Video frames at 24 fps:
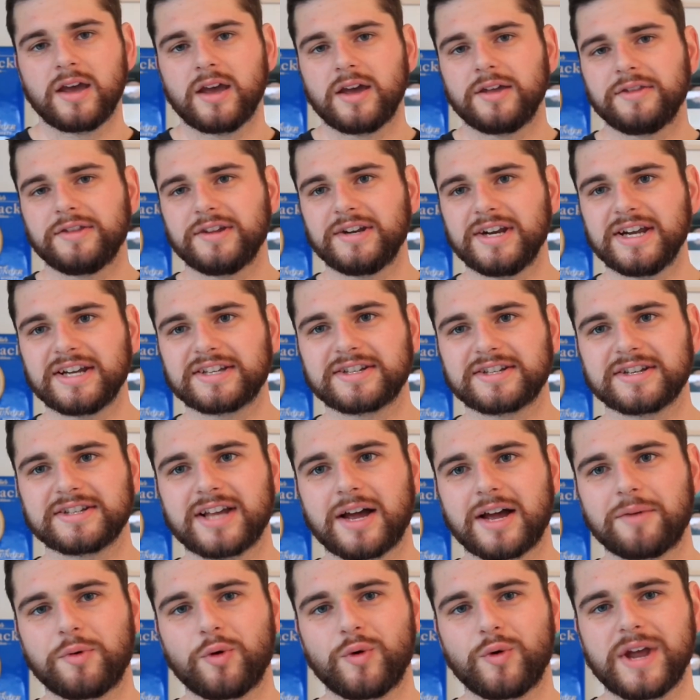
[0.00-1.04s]
The next
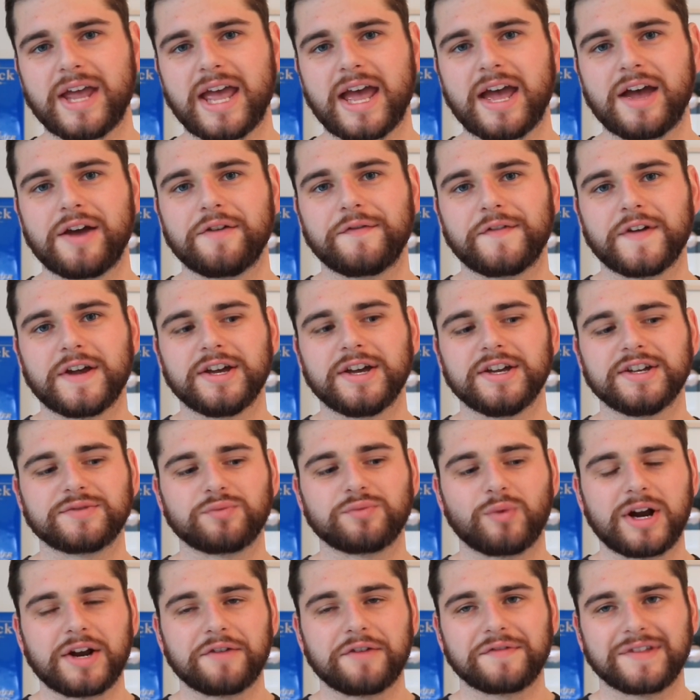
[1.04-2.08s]
example we have is
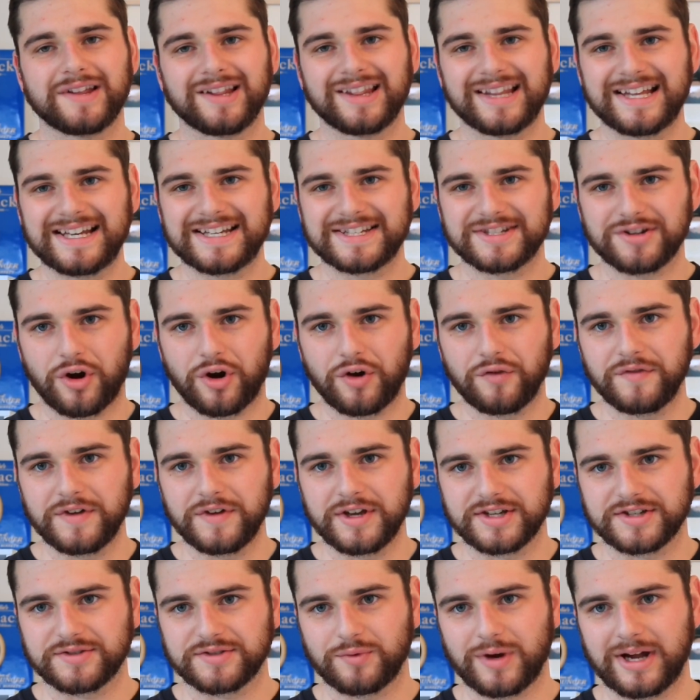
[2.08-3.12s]
one of the less
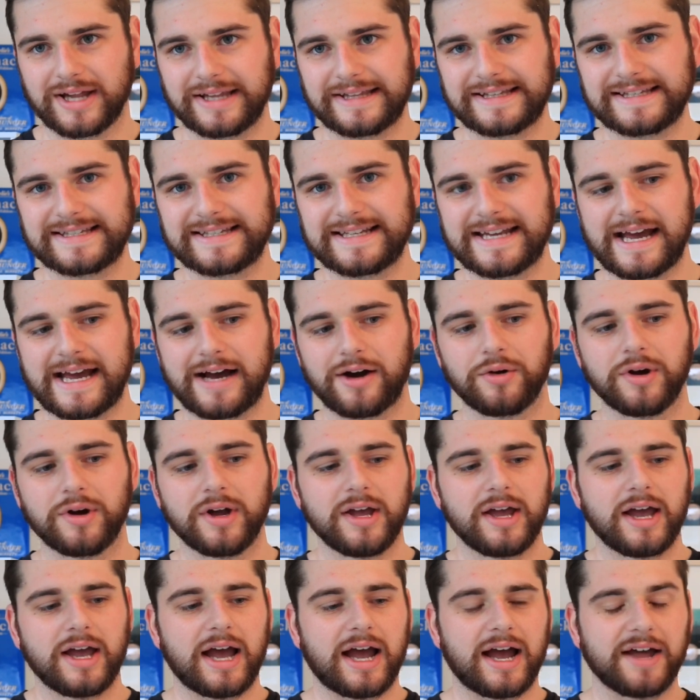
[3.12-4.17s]
obvious ones. Now,
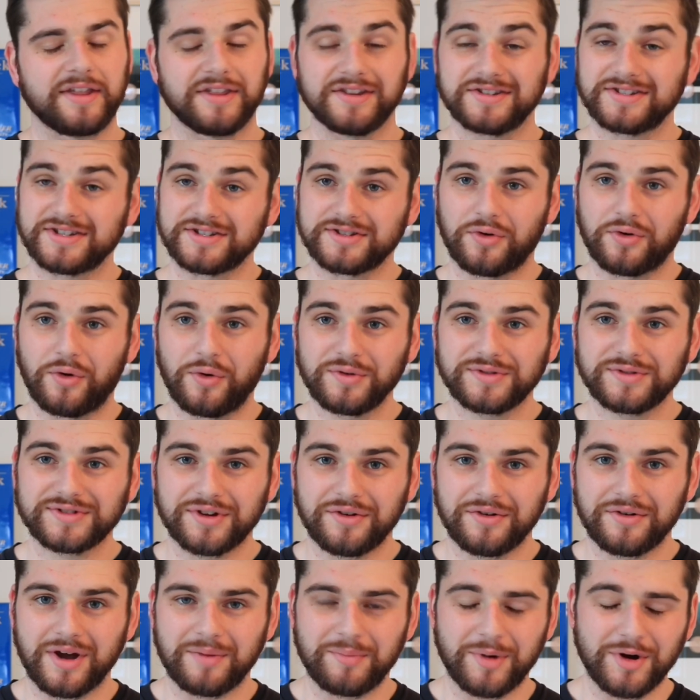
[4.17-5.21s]
this is
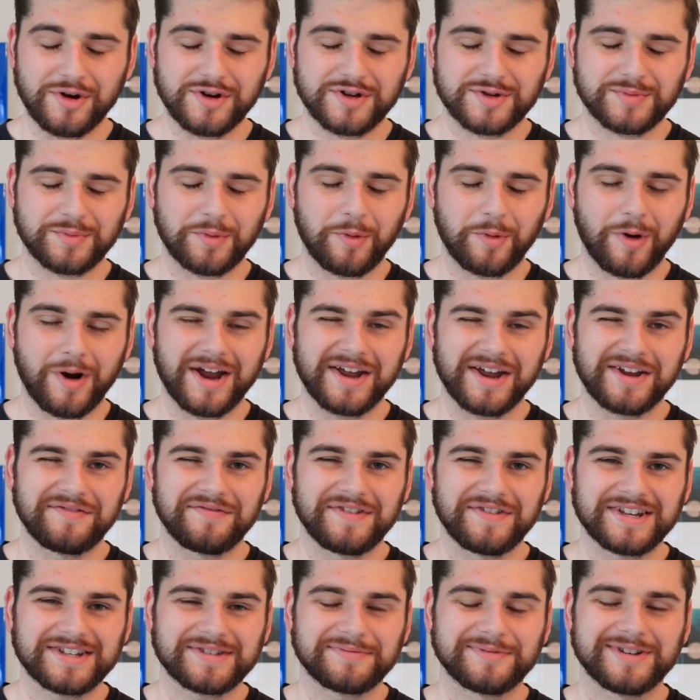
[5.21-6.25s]
also a Monish Pabrai
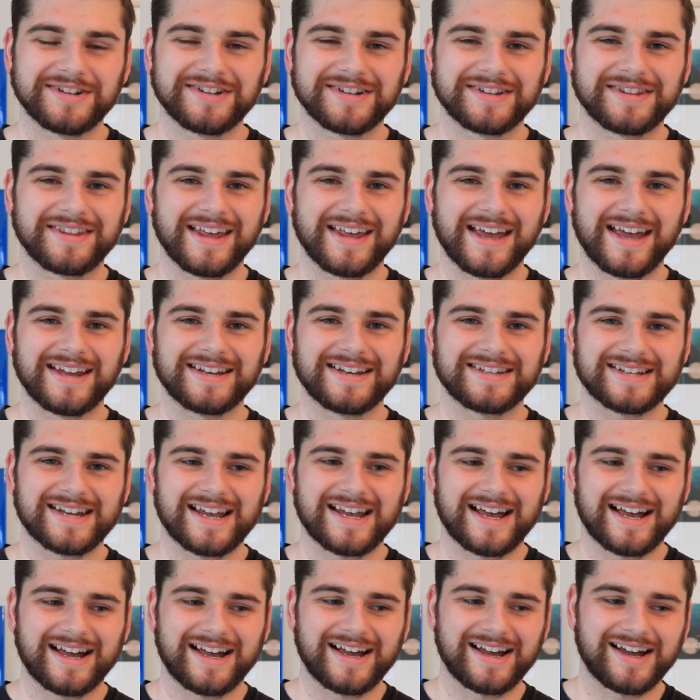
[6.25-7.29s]
investment that
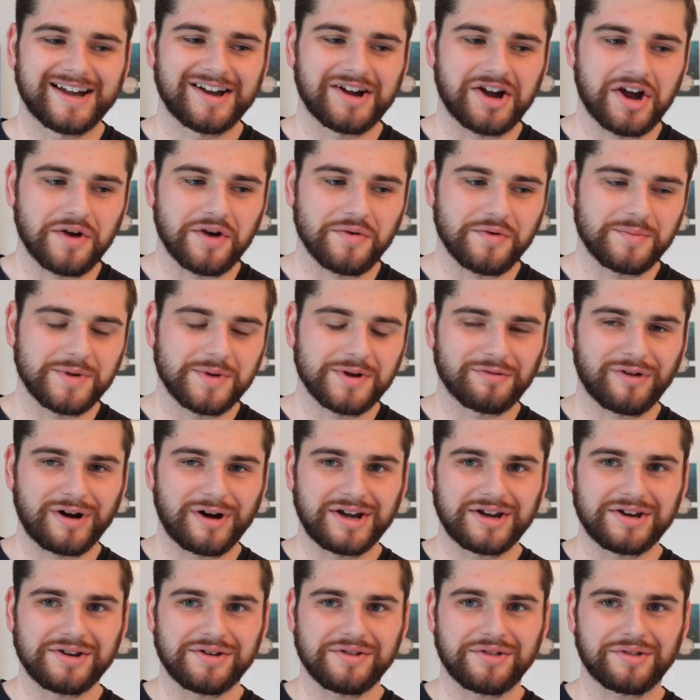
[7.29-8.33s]
I will be
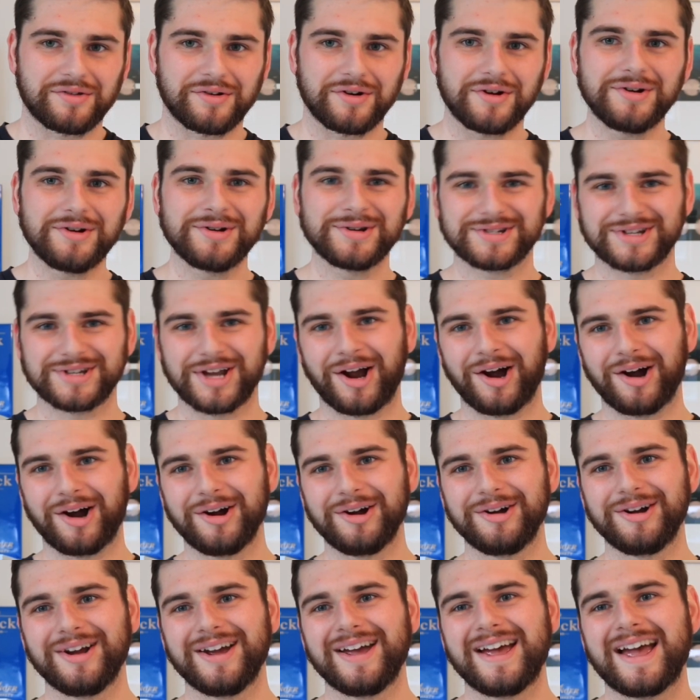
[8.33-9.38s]
running you through.
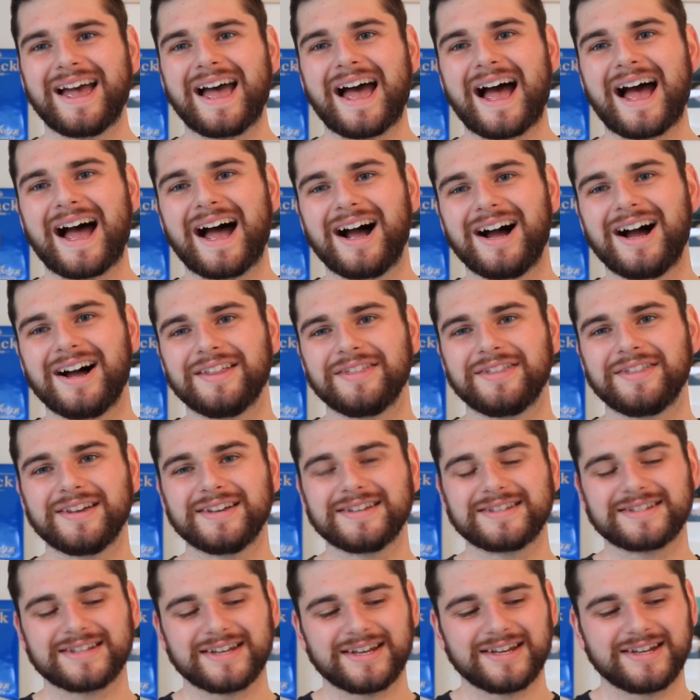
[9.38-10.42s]
So
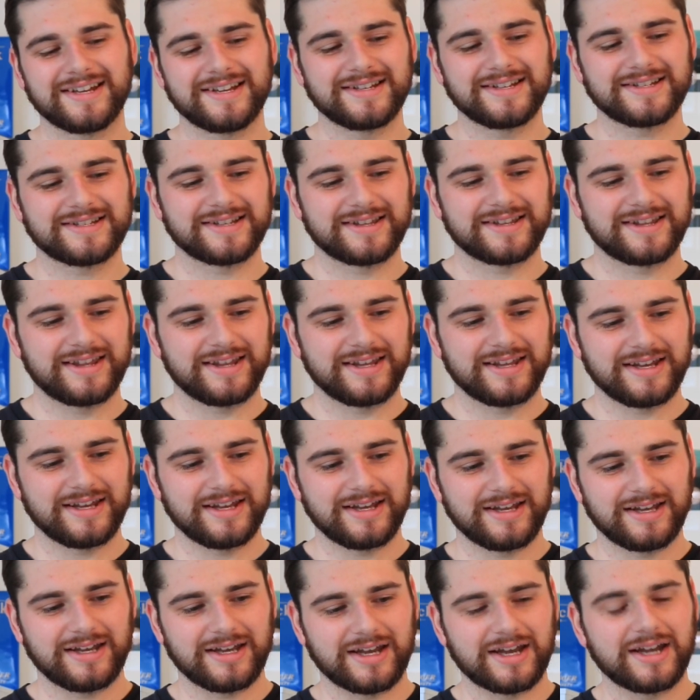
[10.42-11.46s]
this is
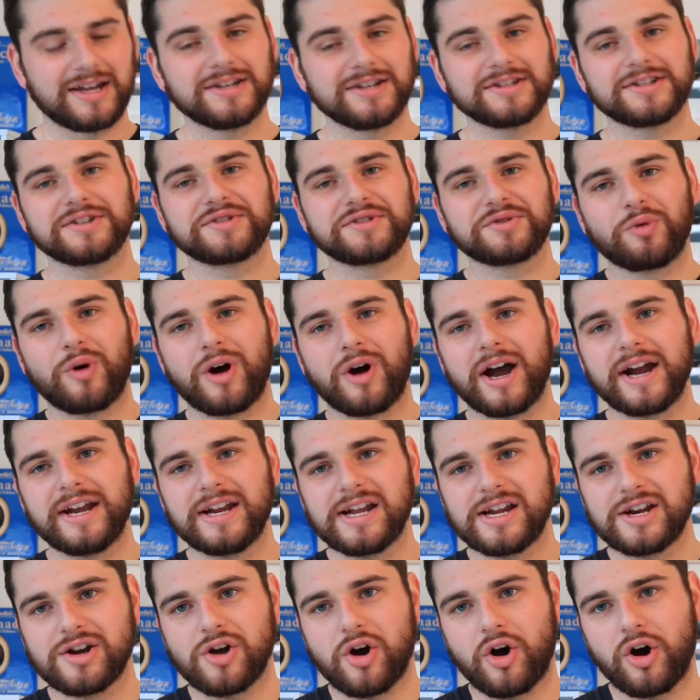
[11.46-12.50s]
the
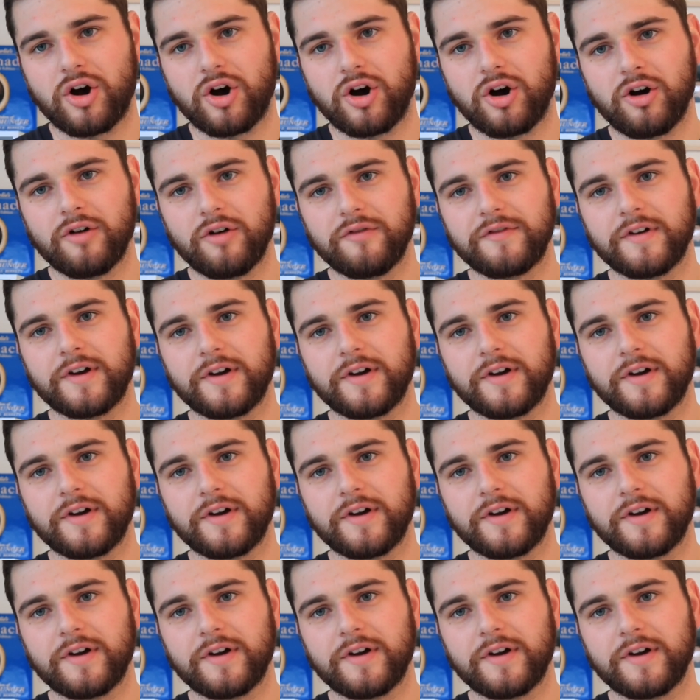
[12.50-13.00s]
intertwining of